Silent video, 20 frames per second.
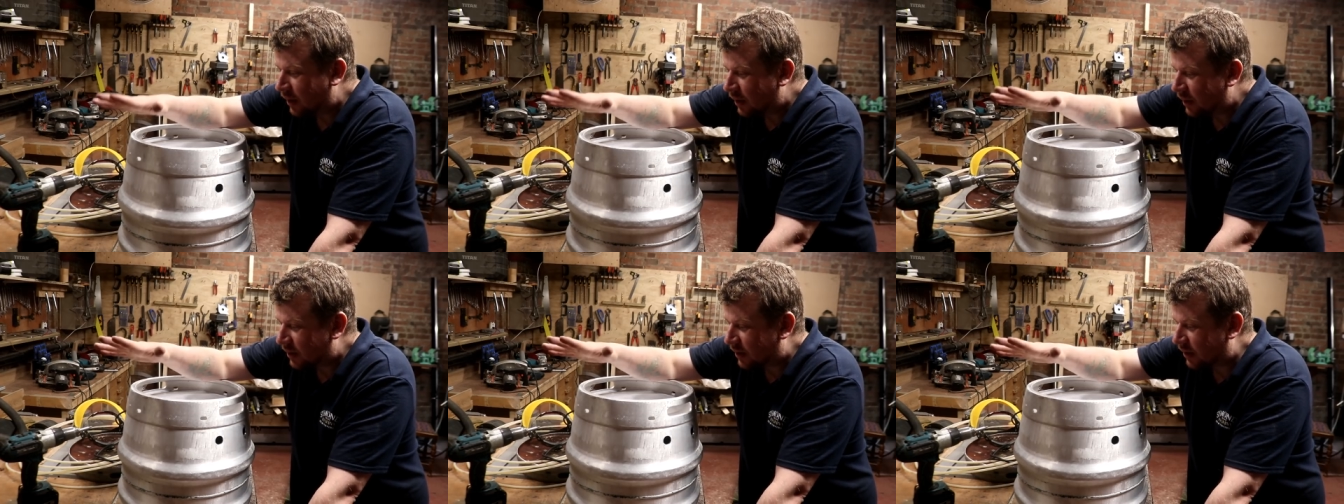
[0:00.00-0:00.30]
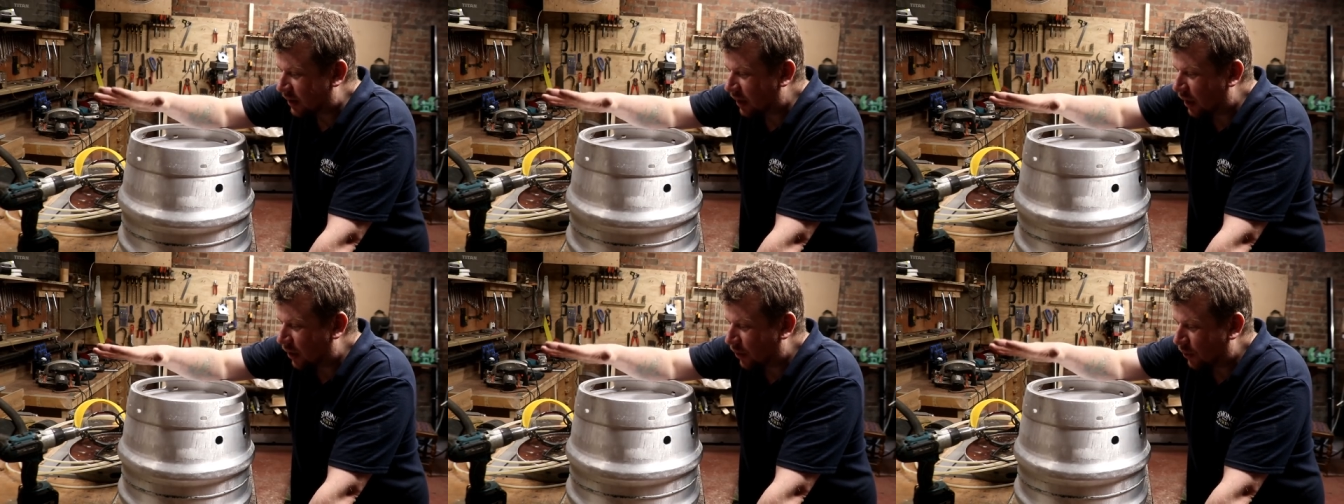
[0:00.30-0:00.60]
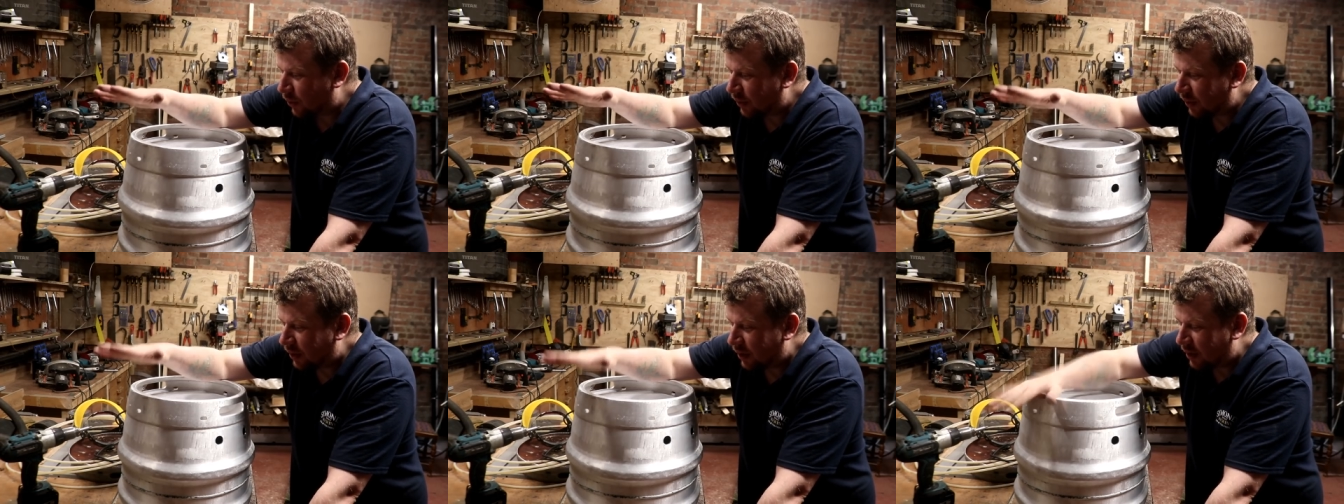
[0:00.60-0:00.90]

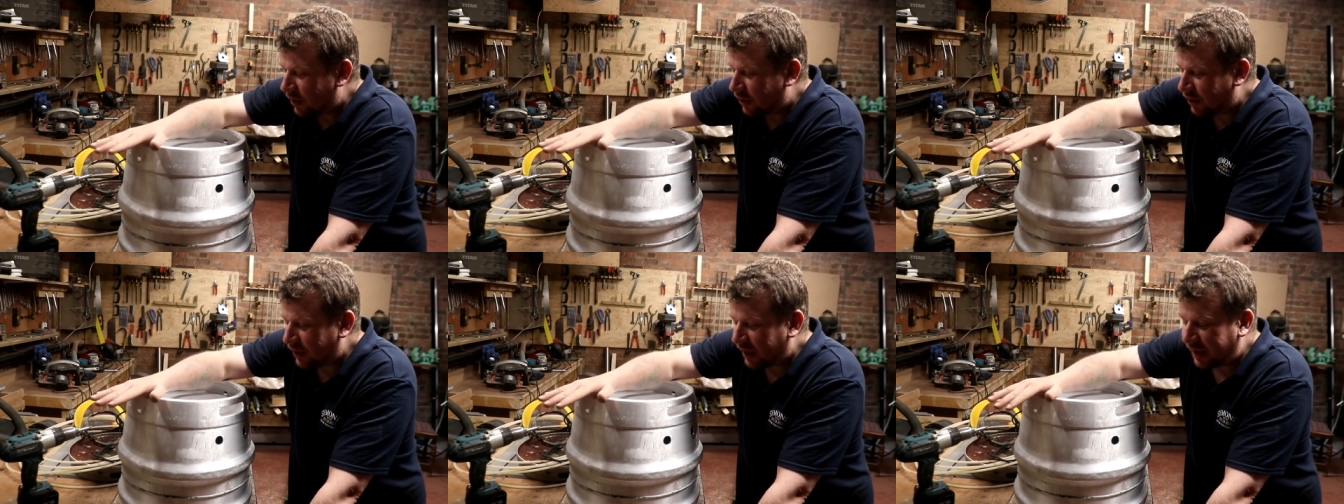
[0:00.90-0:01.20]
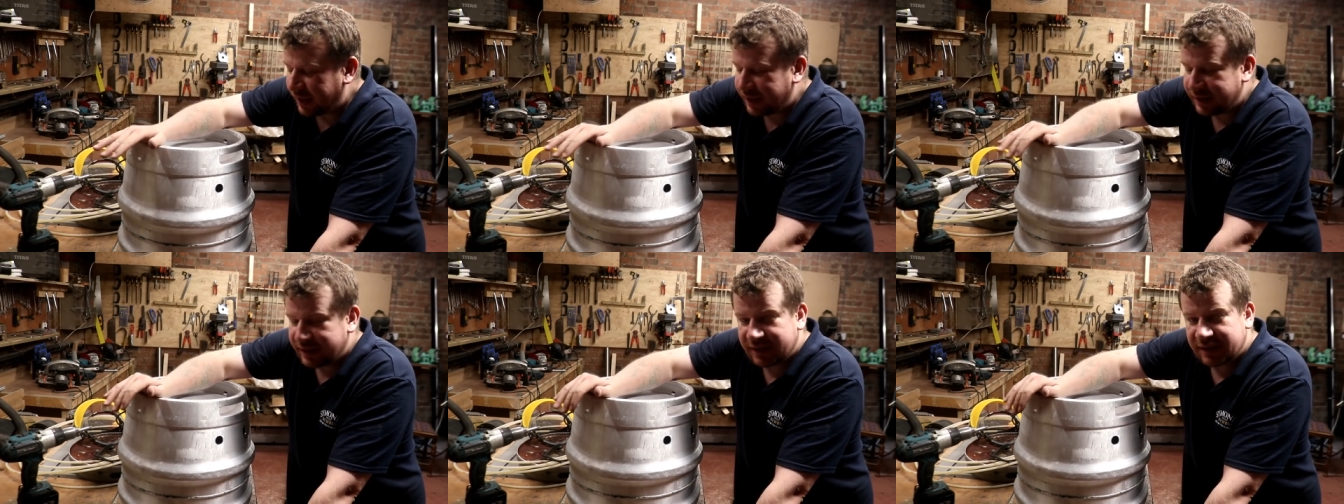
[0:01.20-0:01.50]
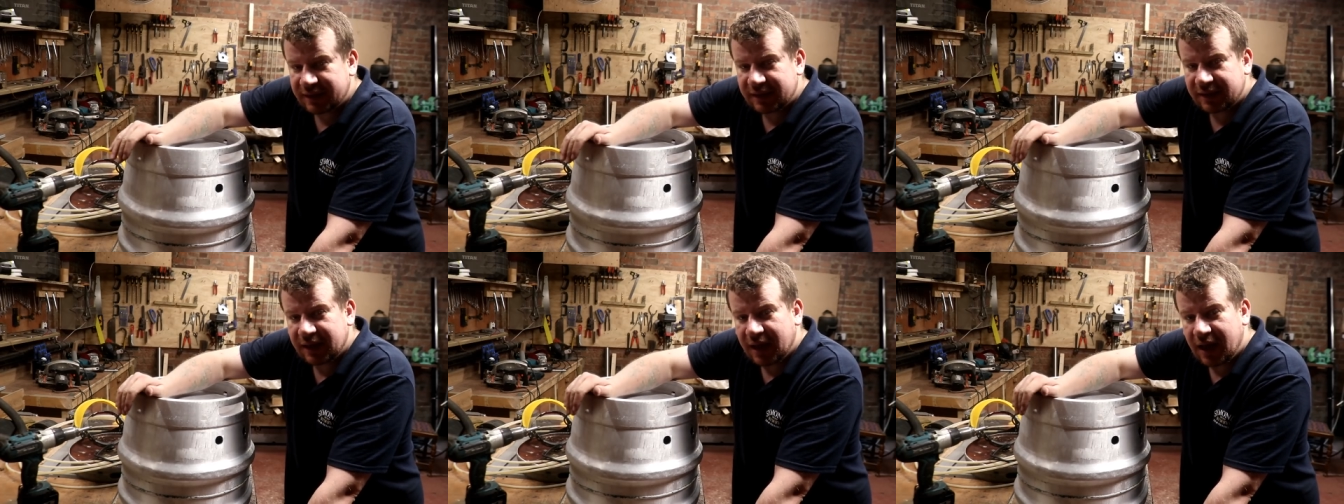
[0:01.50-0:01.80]
So
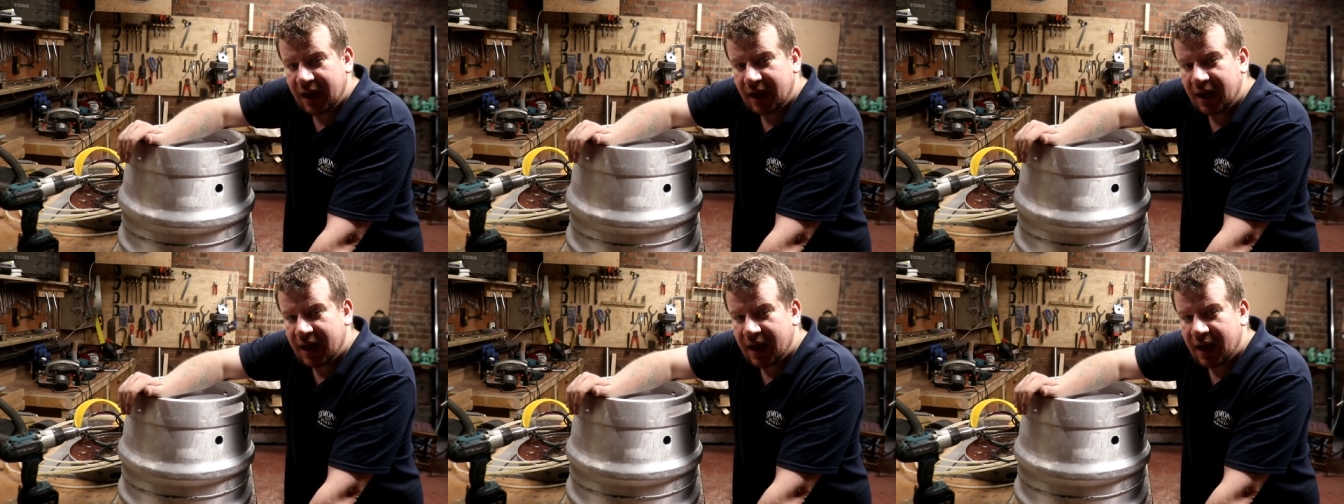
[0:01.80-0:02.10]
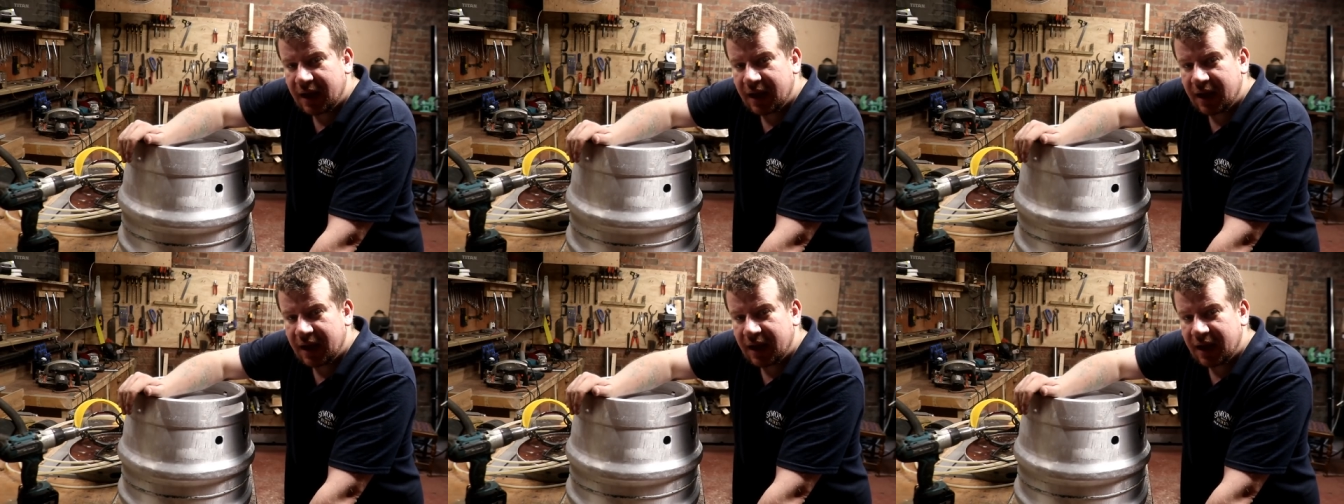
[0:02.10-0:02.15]
these uh,